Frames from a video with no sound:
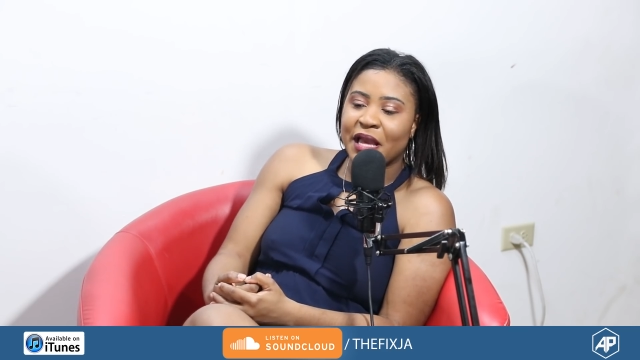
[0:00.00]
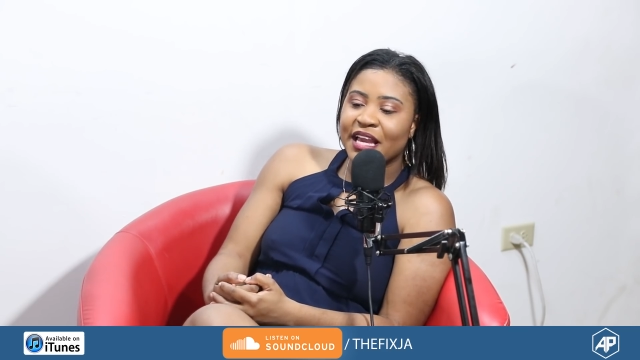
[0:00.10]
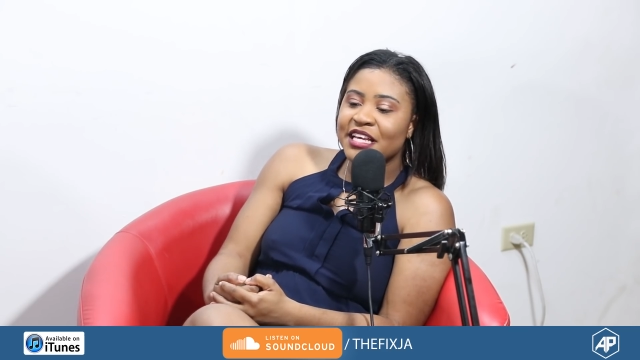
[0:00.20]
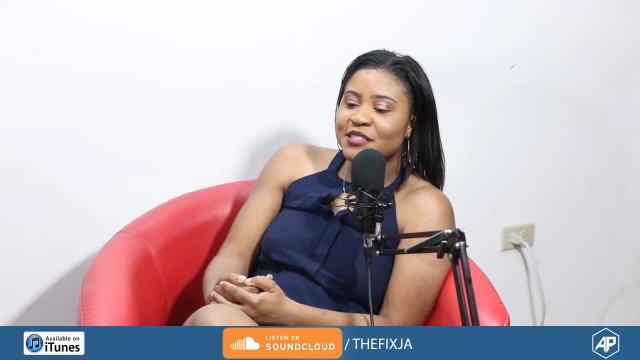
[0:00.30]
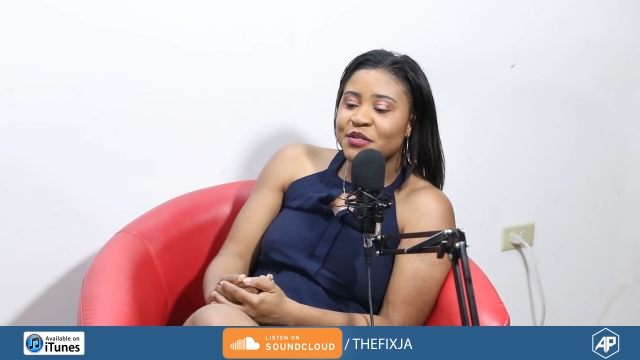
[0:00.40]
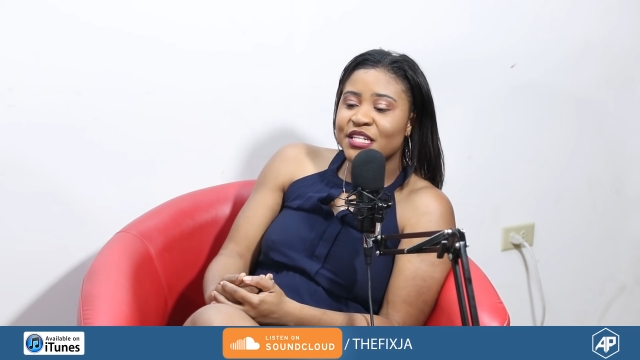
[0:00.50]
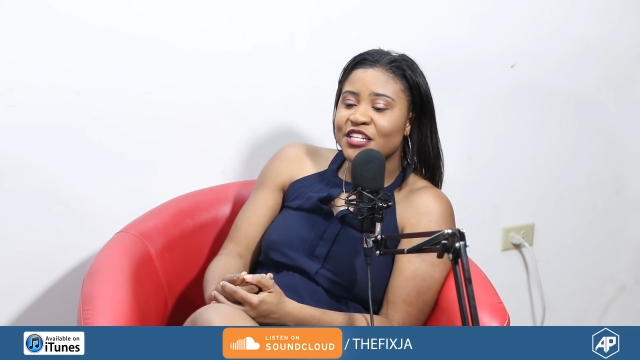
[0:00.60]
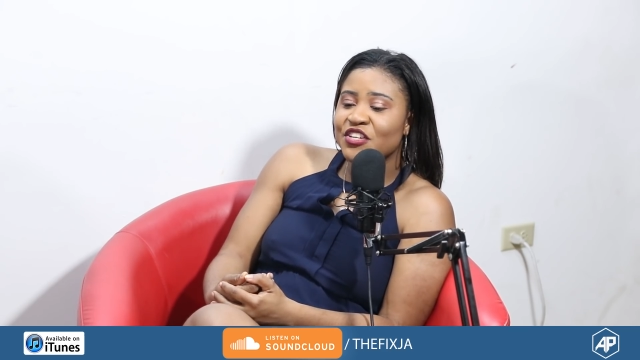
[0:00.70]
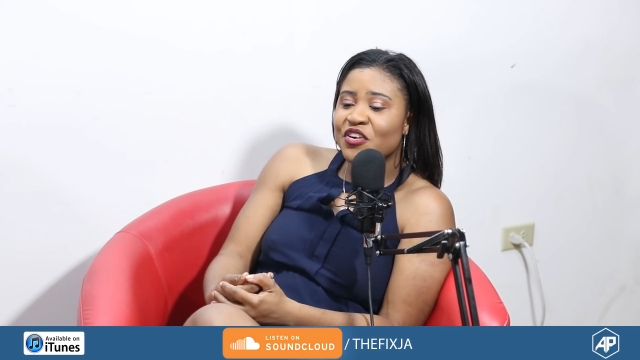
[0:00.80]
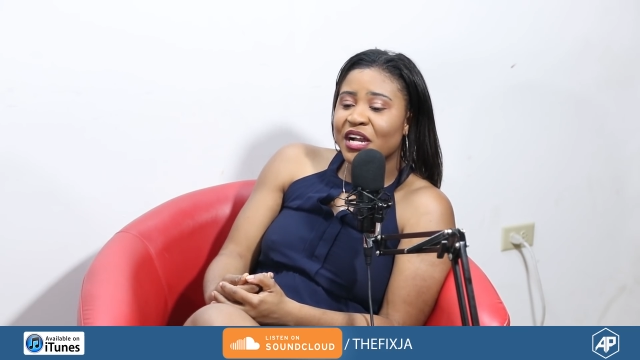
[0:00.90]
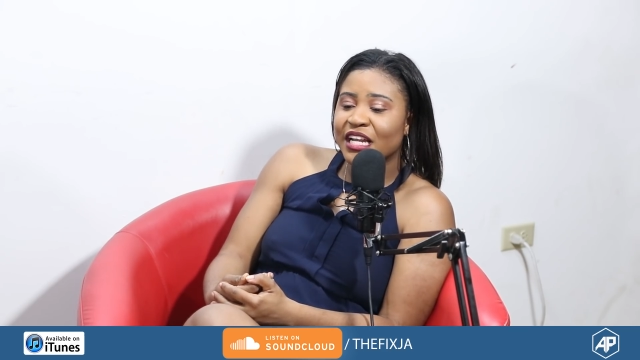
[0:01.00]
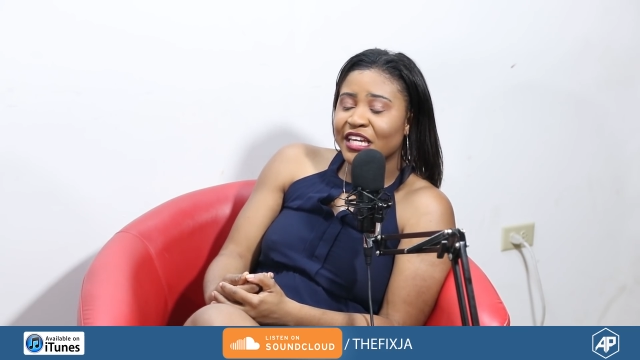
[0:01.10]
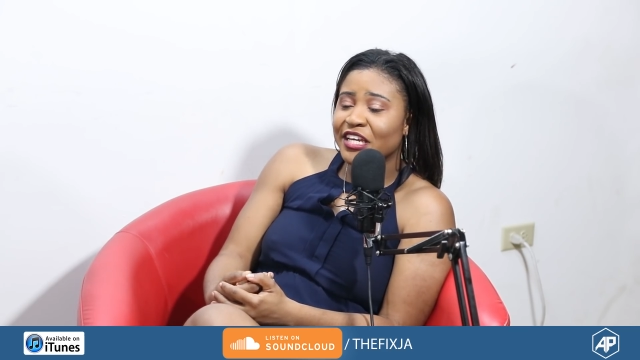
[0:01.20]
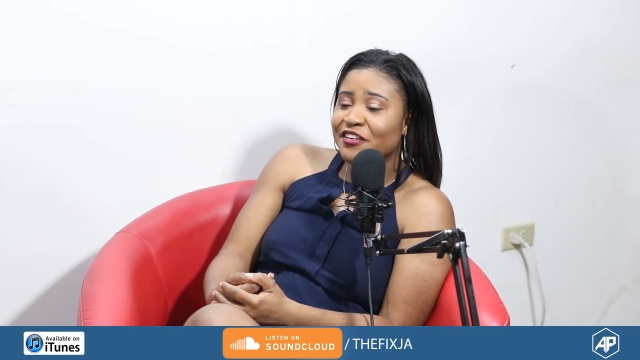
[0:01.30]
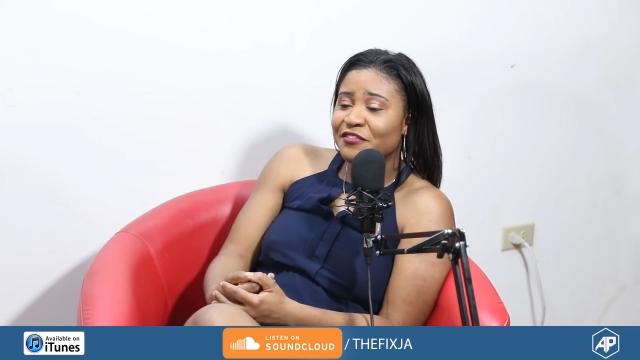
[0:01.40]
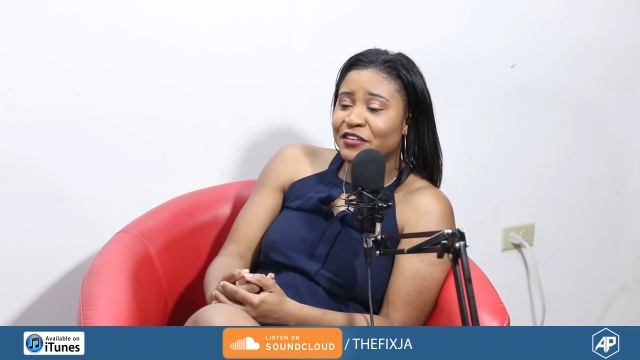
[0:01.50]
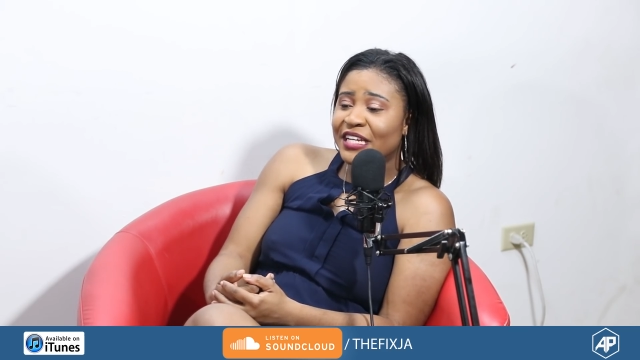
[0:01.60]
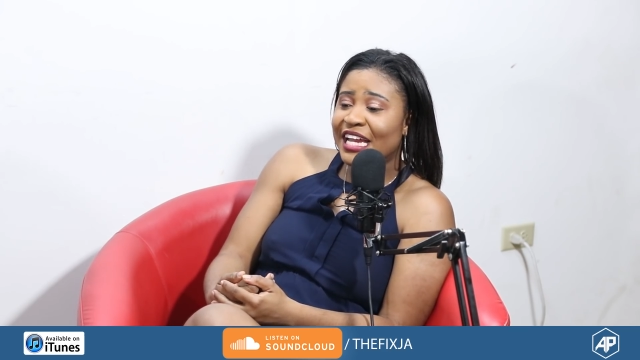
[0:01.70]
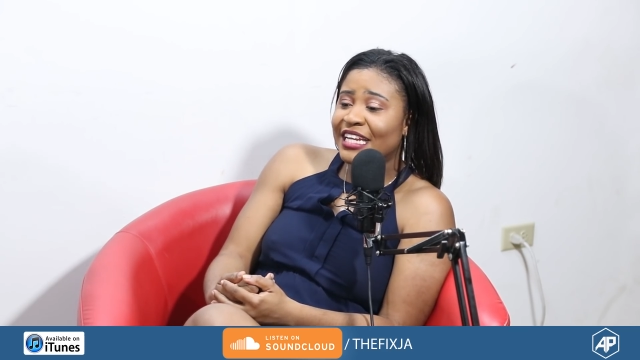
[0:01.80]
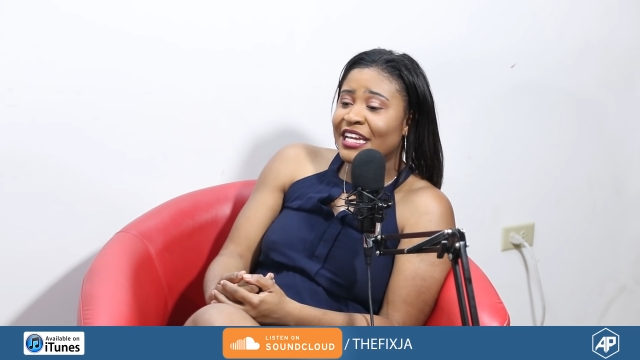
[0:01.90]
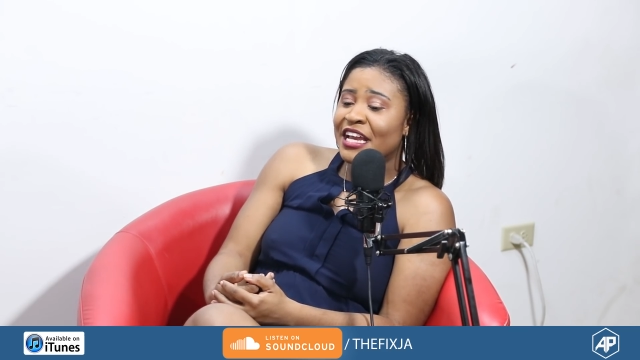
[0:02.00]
I guess we did young and carefree, and